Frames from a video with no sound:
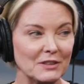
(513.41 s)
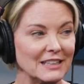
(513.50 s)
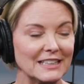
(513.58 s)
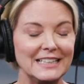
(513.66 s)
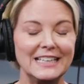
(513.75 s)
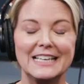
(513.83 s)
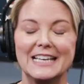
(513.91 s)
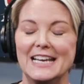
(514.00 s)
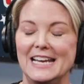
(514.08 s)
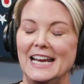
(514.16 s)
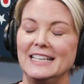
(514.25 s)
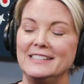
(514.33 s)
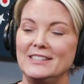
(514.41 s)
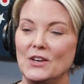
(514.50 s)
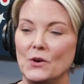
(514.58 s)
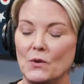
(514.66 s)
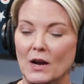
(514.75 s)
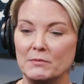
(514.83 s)
really. And
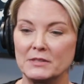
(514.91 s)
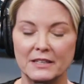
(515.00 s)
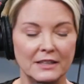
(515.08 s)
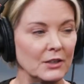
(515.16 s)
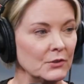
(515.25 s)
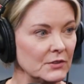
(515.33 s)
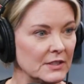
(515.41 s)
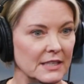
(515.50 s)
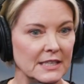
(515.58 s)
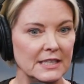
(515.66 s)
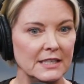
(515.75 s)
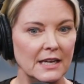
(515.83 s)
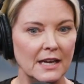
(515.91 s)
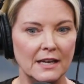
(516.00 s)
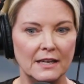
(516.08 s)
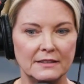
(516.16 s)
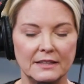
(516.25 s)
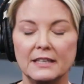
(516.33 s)
so I was going to go see
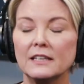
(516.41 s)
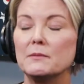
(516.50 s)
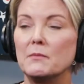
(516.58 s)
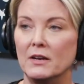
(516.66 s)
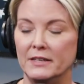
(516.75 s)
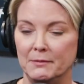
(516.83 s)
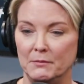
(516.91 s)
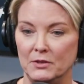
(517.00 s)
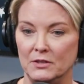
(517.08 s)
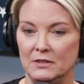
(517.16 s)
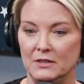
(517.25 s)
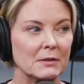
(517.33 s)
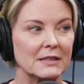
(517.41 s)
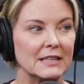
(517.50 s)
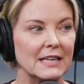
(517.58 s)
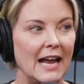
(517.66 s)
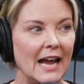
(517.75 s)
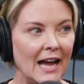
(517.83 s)
To Kill a Mockingbird, but
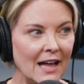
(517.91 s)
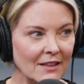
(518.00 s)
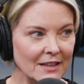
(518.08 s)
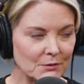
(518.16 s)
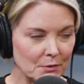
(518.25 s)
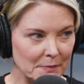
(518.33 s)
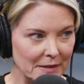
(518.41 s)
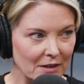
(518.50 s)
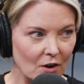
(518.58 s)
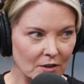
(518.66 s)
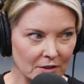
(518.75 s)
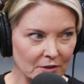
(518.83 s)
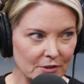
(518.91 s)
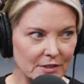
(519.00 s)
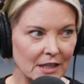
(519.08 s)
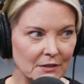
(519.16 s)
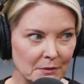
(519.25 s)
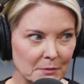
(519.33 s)
then Alex was being hard on
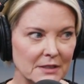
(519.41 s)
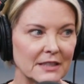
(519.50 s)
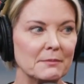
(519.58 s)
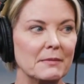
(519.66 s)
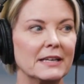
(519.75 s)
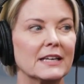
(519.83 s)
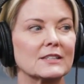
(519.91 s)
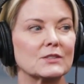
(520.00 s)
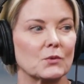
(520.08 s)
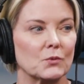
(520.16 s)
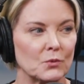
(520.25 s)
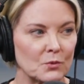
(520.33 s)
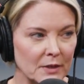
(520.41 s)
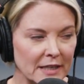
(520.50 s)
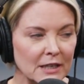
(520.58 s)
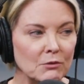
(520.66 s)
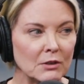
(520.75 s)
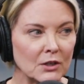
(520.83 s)
herself and was going to make us
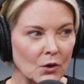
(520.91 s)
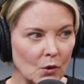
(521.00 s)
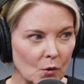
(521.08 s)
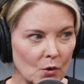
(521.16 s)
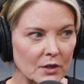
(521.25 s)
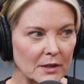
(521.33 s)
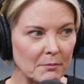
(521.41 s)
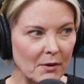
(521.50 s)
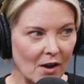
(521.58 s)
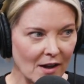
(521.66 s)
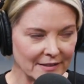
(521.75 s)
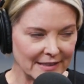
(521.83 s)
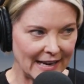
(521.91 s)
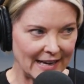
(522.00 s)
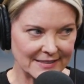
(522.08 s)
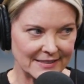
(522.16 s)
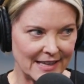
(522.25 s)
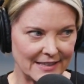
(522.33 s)
re-record a
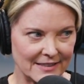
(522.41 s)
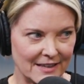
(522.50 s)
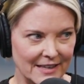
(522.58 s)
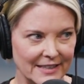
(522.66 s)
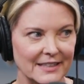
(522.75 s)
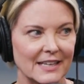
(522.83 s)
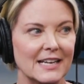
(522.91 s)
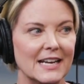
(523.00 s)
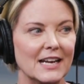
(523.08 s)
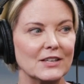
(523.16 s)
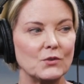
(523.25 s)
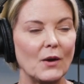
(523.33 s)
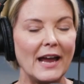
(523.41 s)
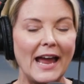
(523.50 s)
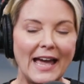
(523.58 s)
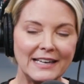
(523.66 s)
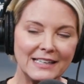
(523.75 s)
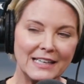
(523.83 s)
podcast that night. So I
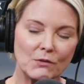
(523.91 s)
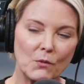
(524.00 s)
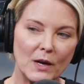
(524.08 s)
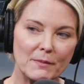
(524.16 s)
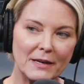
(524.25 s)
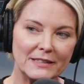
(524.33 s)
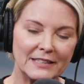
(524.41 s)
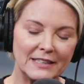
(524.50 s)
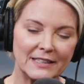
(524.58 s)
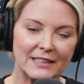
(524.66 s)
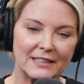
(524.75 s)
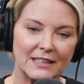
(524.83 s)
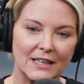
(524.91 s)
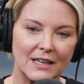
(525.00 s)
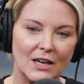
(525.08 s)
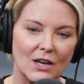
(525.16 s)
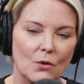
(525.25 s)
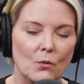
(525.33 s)
had to give away my ticket.
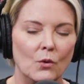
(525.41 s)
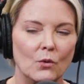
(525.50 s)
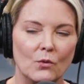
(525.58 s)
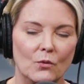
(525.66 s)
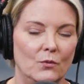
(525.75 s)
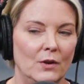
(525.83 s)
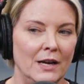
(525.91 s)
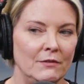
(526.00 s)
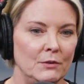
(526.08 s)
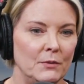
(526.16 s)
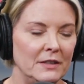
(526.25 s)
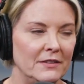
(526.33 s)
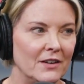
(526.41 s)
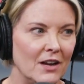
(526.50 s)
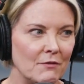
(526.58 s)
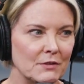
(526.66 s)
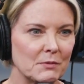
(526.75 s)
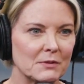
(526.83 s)
Well, everyone in the
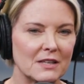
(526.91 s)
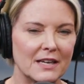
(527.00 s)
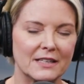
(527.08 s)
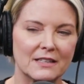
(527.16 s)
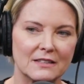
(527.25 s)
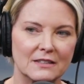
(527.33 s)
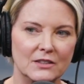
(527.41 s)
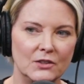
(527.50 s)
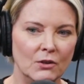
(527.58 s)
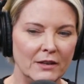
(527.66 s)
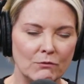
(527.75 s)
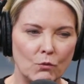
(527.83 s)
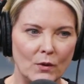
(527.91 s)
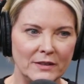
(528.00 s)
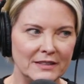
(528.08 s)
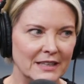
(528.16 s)
office was like, you only have one